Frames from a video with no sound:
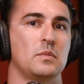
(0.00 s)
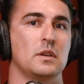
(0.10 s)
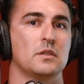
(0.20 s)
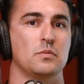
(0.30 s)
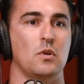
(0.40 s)

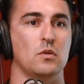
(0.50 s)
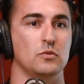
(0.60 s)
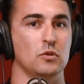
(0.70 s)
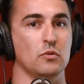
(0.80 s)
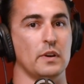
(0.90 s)
something as well
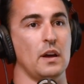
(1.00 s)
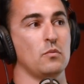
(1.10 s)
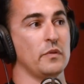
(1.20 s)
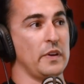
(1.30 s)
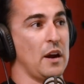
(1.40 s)
to look
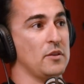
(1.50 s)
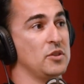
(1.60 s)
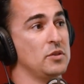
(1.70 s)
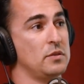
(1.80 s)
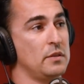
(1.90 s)
at with
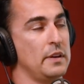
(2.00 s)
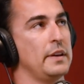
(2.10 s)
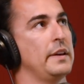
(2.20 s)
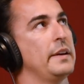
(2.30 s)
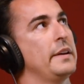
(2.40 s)
garages.
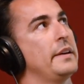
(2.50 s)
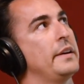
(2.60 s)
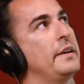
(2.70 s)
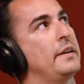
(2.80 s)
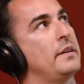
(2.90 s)

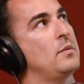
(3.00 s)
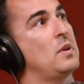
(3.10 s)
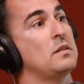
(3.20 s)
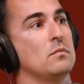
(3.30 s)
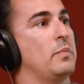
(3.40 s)

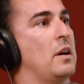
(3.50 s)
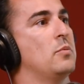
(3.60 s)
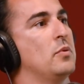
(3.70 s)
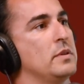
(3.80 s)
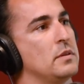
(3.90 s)
And
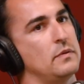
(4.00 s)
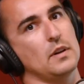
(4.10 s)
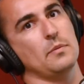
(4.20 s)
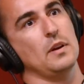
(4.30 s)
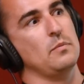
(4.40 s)
PowerPoints. Fuck